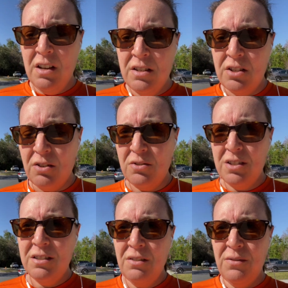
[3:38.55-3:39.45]
So
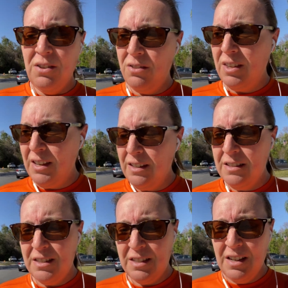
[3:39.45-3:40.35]
just a few
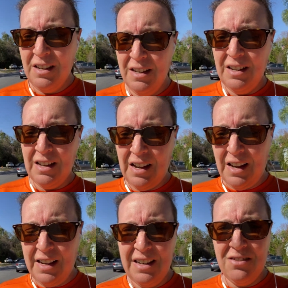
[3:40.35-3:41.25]
things
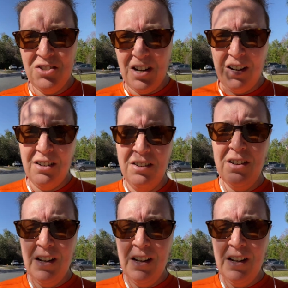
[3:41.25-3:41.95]
I can share